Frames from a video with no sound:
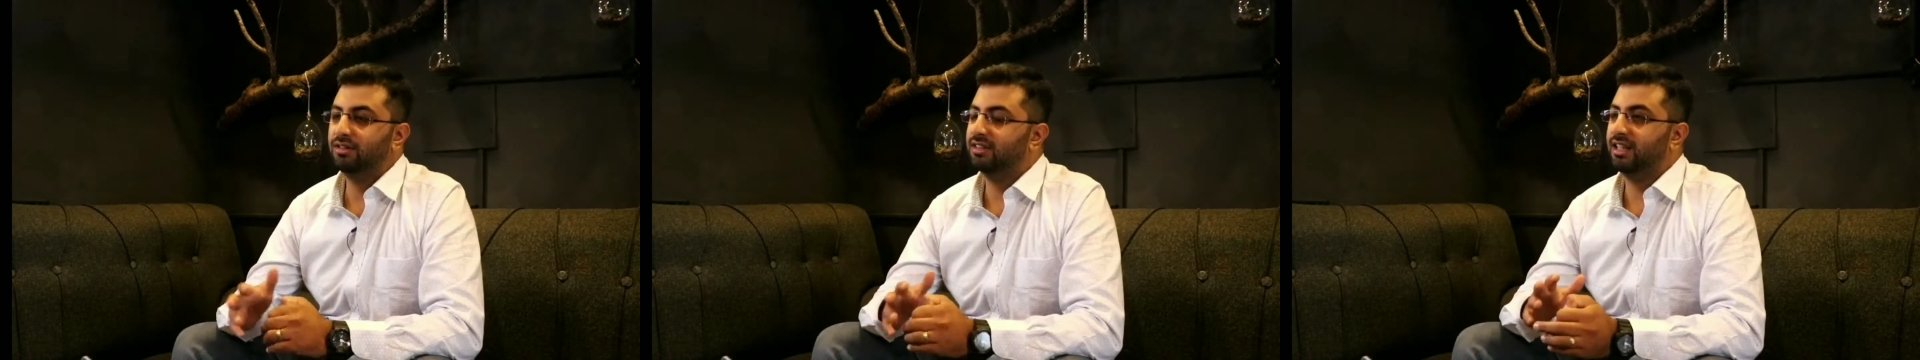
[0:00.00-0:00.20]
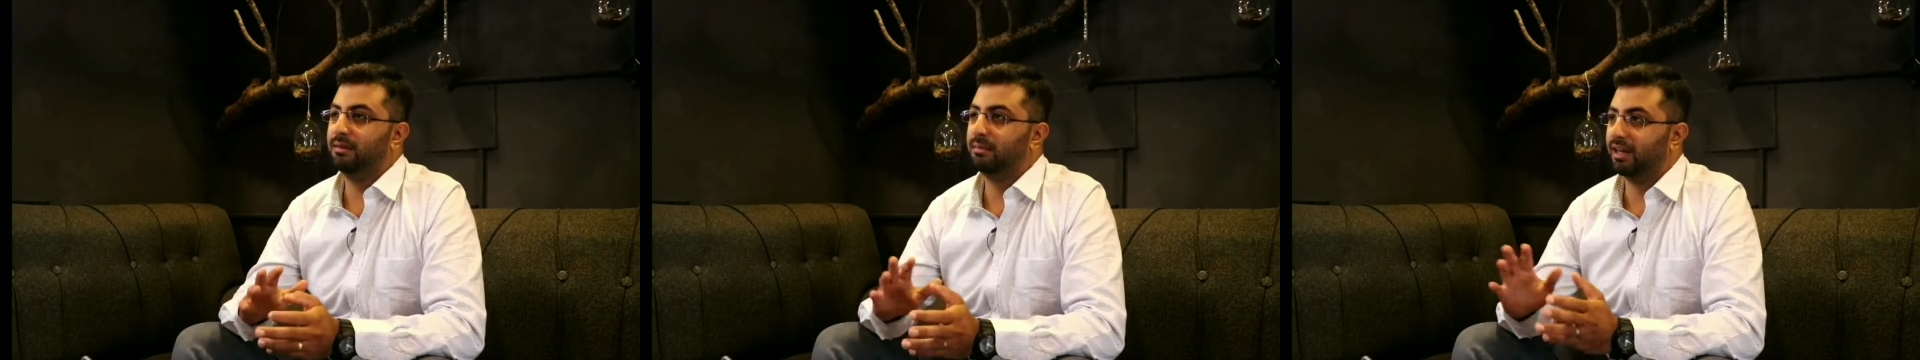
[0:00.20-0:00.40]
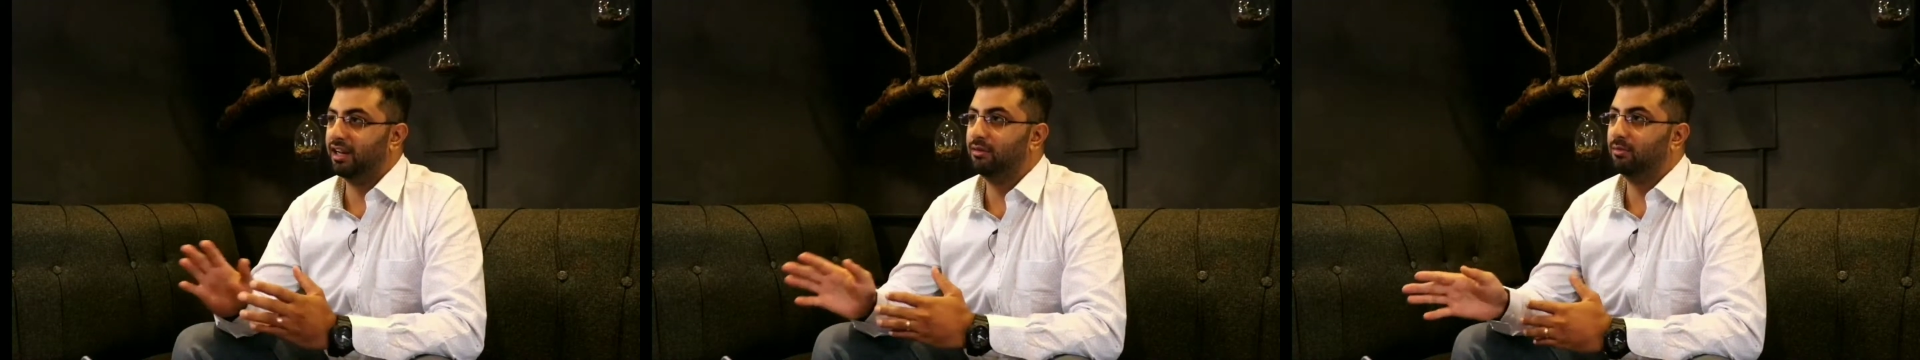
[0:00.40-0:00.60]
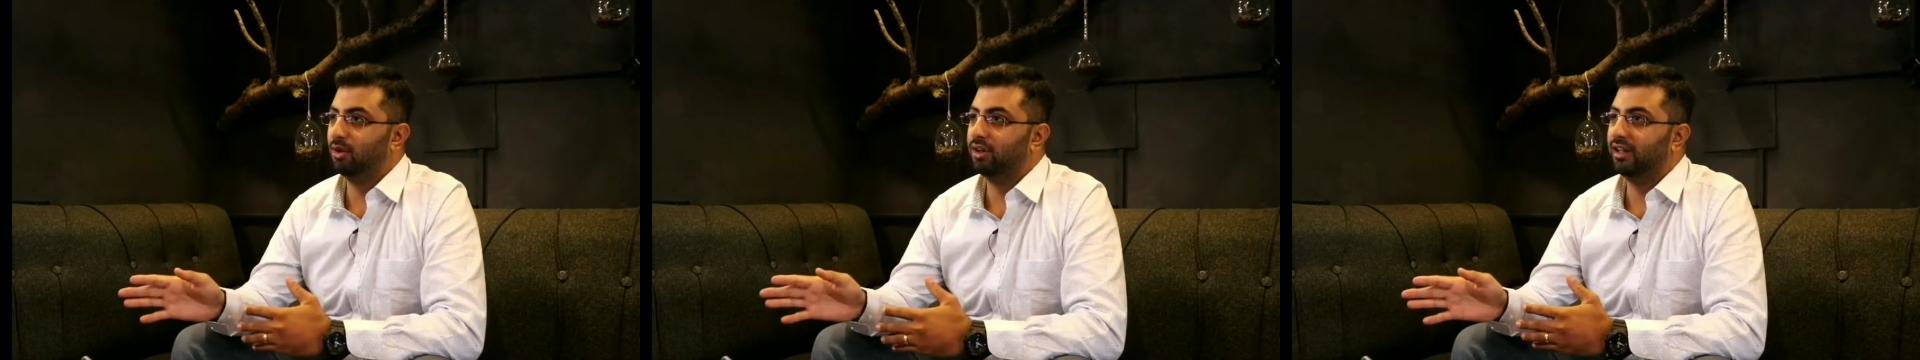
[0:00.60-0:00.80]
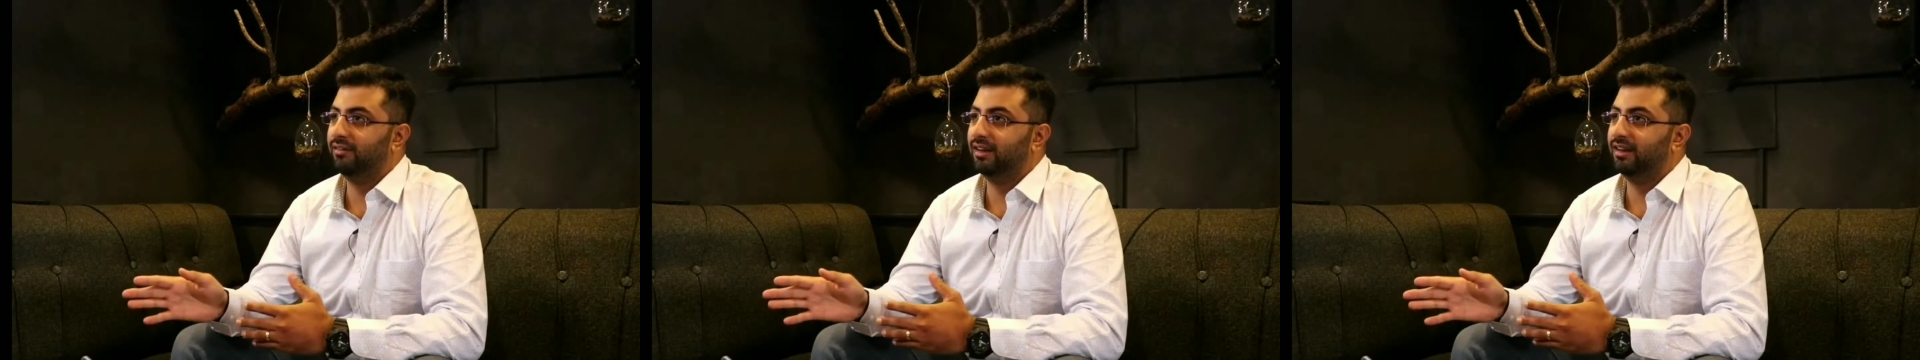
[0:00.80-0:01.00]
I don't see a
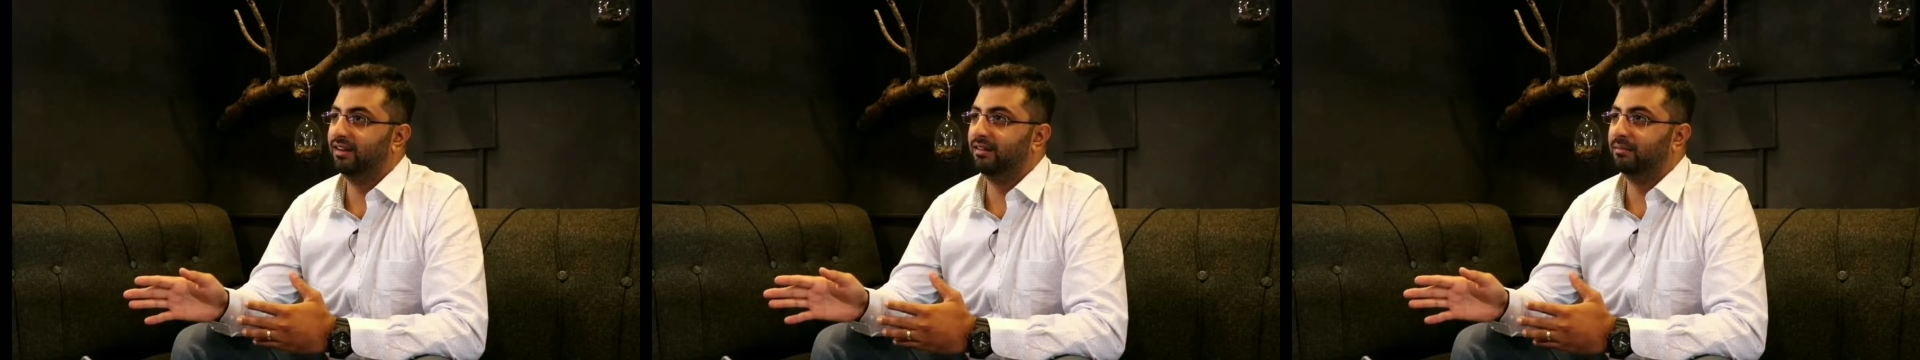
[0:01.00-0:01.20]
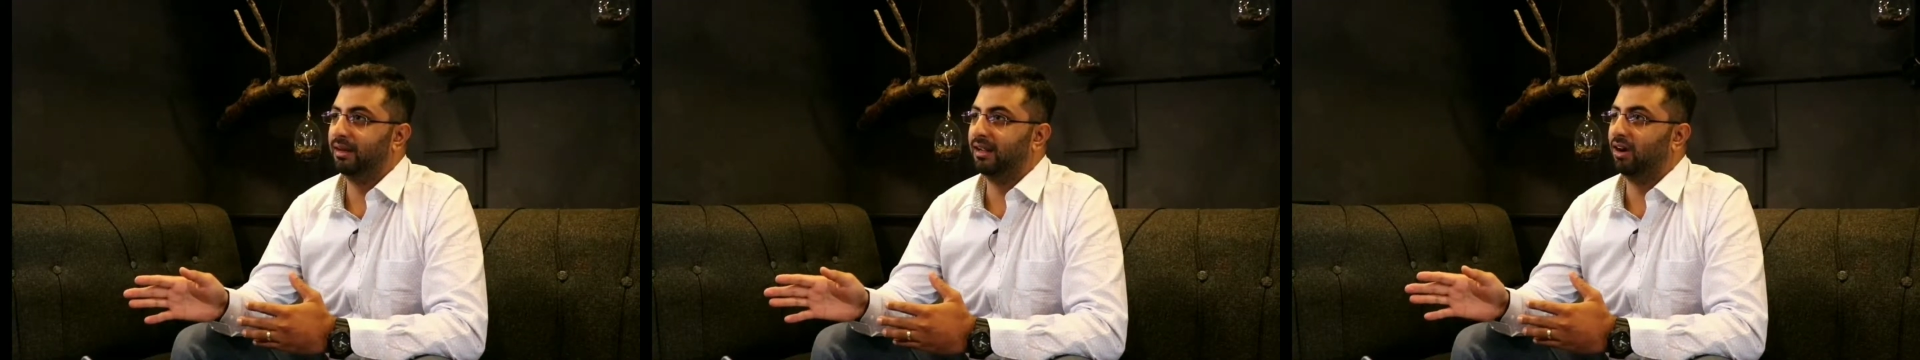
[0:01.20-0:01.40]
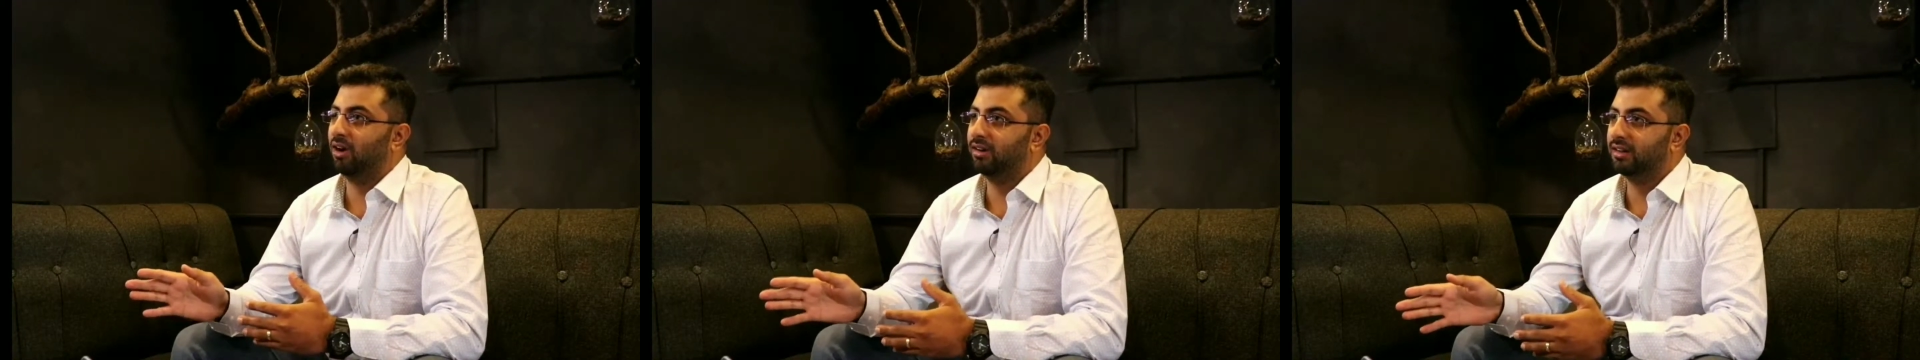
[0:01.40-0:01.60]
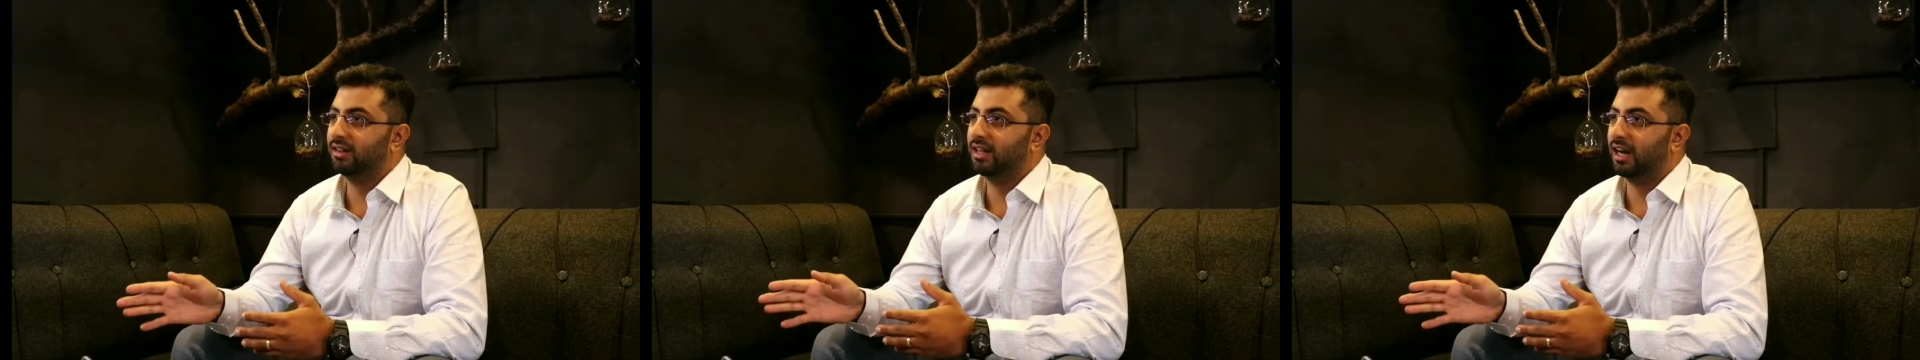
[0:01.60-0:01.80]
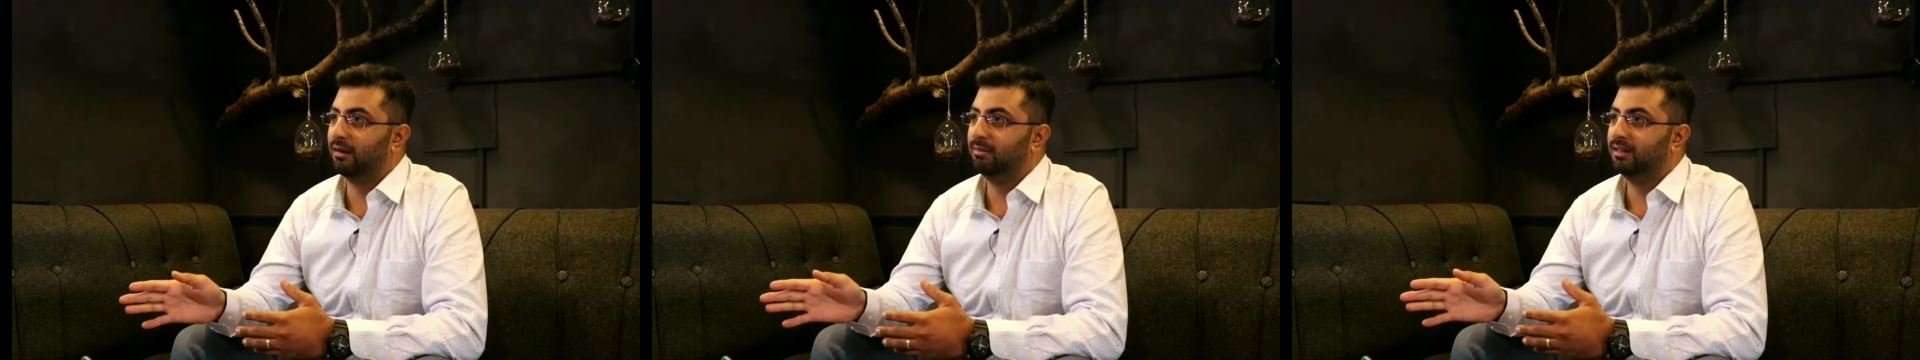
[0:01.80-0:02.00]
money motive in
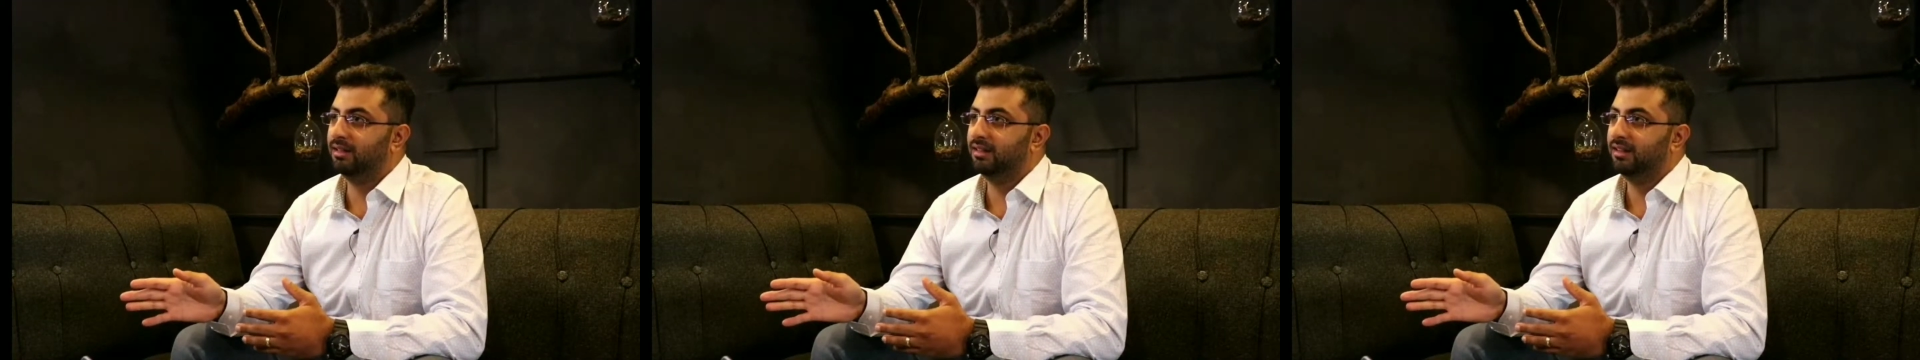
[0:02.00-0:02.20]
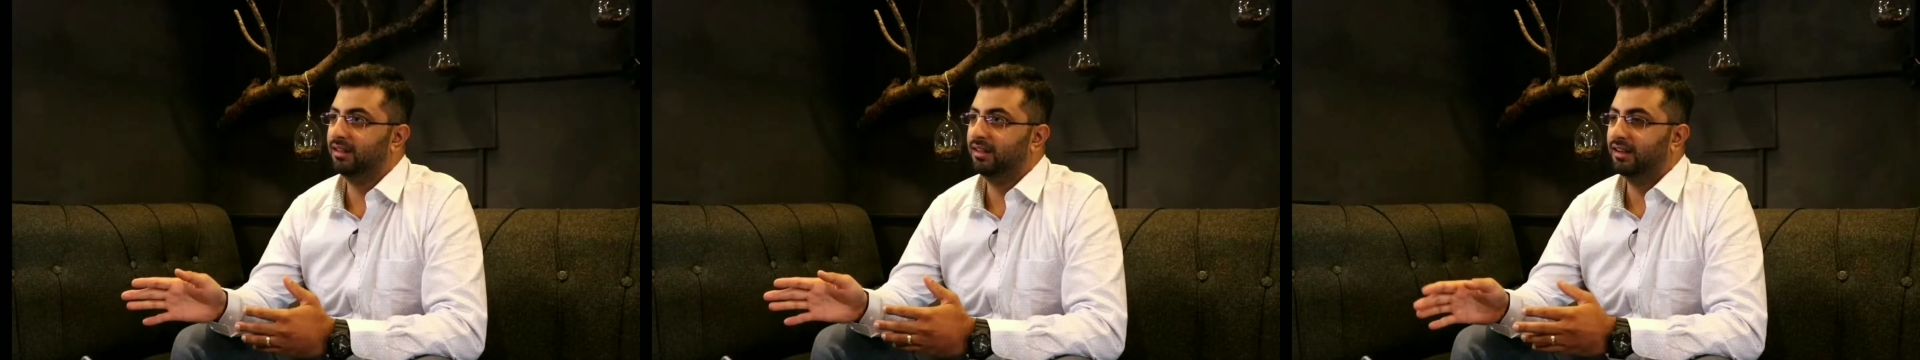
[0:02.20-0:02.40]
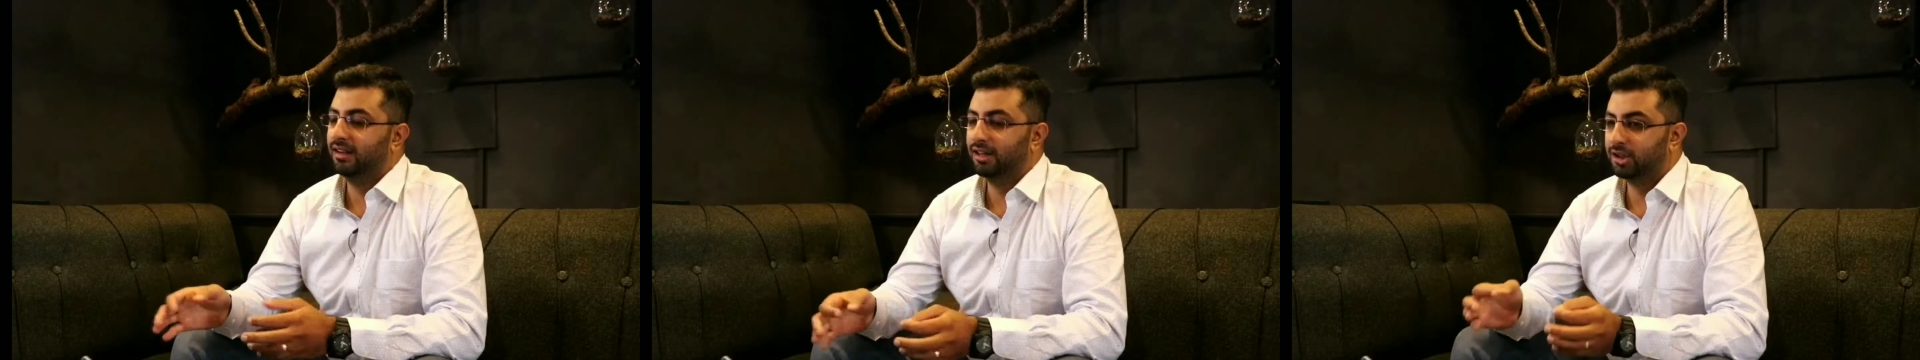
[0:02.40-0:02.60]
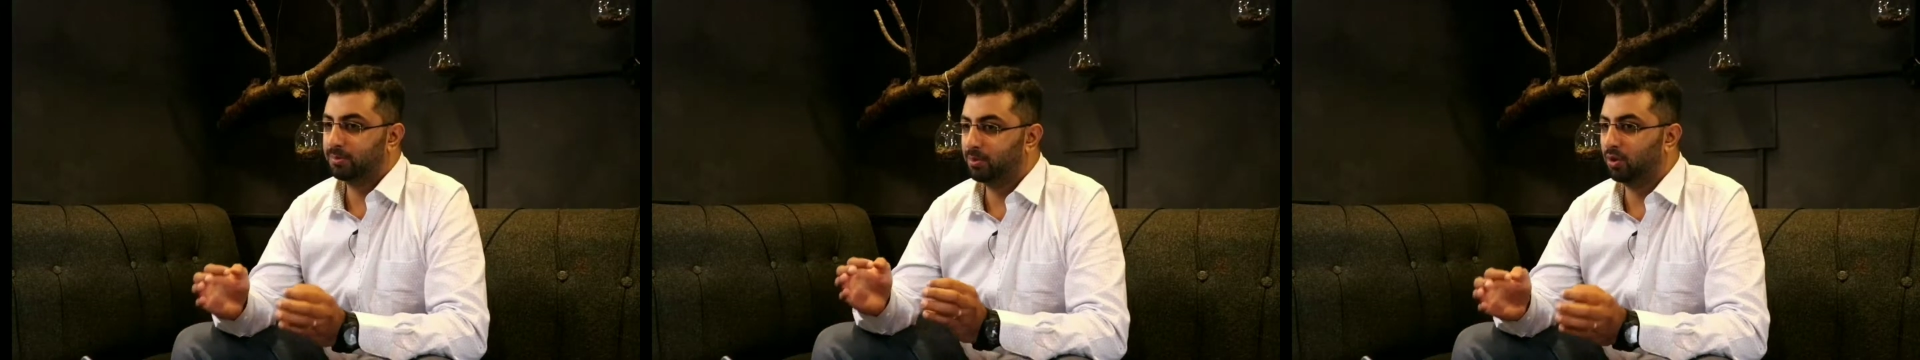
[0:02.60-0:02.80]
my altered carbon.